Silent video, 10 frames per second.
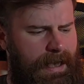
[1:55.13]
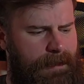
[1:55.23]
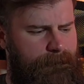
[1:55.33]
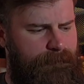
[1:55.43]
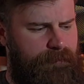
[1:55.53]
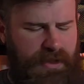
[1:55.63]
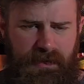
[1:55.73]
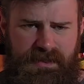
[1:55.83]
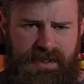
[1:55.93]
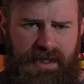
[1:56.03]
But
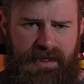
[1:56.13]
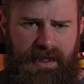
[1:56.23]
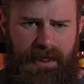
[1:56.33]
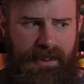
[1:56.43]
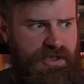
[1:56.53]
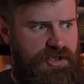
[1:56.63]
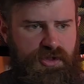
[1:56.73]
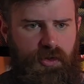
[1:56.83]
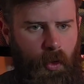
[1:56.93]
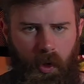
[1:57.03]
outside of that, let's
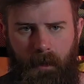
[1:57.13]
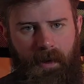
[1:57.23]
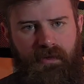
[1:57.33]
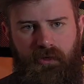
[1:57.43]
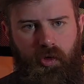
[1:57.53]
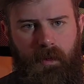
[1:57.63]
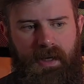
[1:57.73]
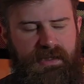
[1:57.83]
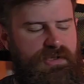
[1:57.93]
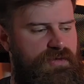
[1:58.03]
just talk about the
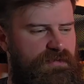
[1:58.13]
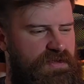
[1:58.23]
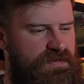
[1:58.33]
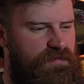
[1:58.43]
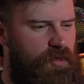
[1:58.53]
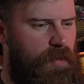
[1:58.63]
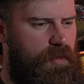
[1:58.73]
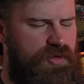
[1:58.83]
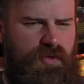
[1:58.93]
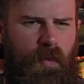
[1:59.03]
Nomads. So first and
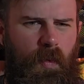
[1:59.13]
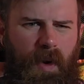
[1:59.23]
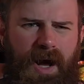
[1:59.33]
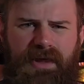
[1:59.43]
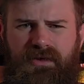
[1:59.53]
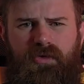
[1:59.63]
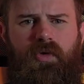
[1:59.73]
foremost, why the